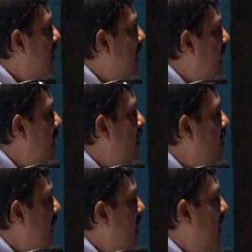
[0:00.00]
tile
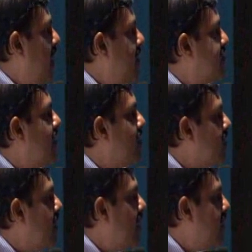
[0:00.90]
or antenna itself.
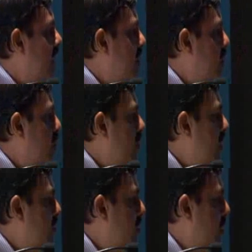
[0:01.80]
And then
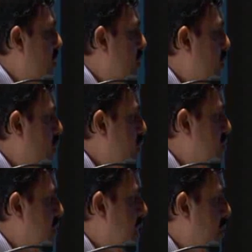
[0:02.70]
if you want to do
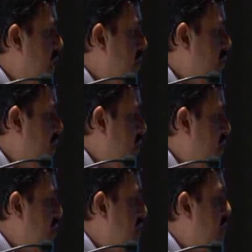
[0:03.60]
cabling
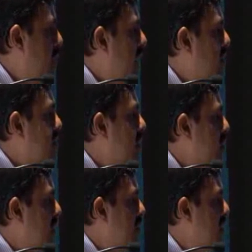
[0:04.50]
between different parts,
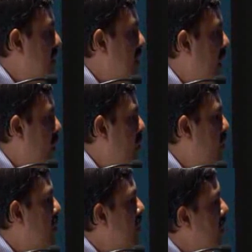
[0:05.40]
you can imagine
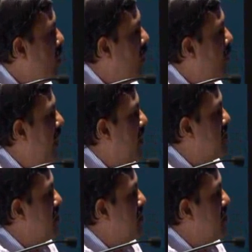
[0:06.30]
how complex